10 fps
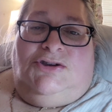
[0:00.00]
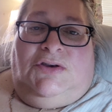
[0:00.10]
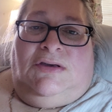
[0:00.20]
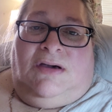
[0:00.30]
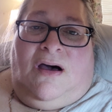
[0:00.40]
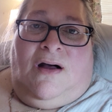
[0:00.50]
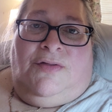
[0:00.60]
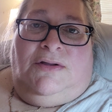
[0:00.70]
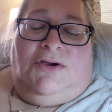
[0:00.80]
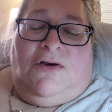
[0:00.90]
You could call
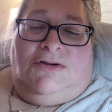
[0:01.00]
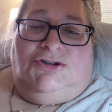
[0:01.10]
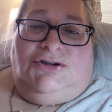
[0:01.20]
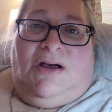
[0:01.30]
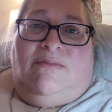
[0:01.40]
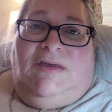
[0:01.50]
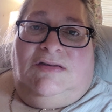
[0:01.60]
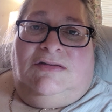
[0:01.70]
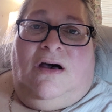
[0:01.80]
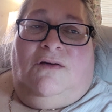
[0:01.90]
the yarn shop
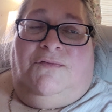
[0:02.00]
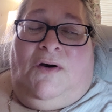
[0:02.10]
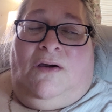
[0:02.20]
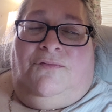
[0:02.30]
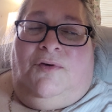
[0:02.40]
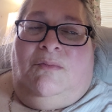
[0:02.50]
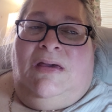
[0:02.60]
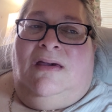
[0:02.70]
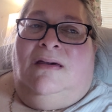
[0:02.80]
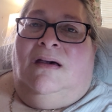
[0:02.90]
that's not far from
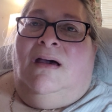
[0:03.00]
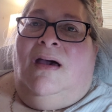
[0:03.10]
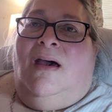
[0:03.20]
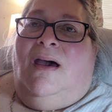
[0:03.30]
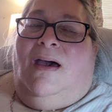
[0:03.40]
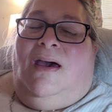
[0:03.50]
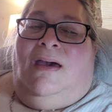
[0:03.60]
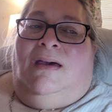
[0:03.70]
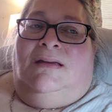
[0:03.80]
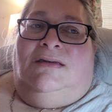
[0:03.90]
me
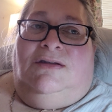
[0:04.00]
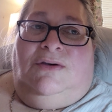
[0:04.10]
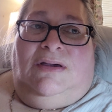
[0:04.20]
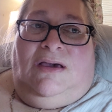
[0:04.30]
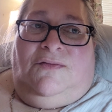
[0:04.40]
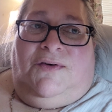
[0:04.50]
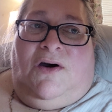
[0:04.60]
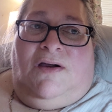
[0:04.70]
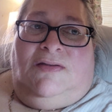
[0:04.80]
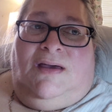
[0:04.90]
and do a gift
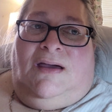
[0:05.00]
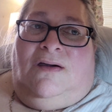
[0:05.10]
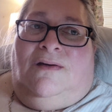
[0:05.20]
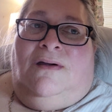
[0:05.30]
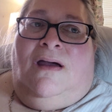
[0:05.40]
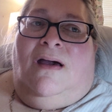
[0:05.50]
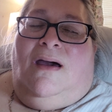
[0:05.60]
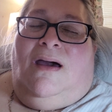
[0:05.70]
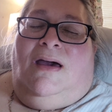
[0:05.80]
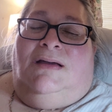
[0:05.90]
card there,
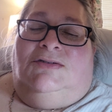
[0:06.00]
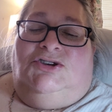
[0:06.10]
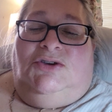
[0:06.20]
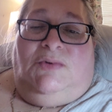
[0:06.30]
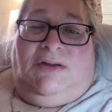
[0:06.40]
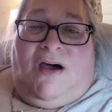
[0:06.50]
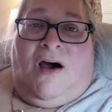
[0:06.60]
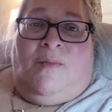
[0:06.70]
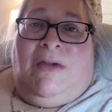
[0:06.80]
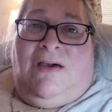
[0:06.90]
and she would
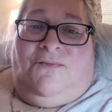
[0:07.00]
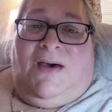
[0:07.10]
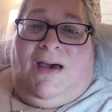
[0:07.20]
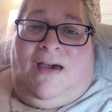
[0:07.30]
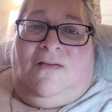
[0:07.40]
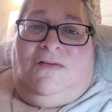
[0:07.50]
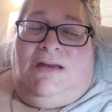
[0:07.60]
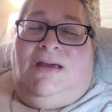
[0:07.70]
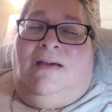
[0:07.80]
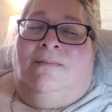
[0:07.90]
call me if I have
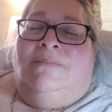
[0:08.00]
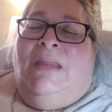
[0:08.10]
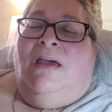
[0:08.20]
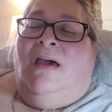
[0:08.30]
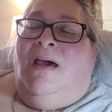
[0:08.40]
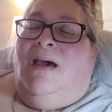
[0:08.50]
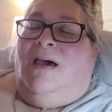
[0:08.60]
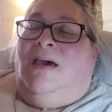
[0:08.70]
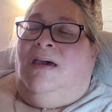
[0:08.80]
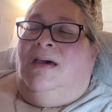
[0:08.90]
any,
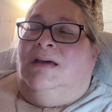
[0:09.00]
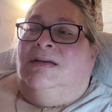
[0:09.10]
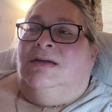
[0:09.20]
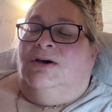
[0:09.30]
and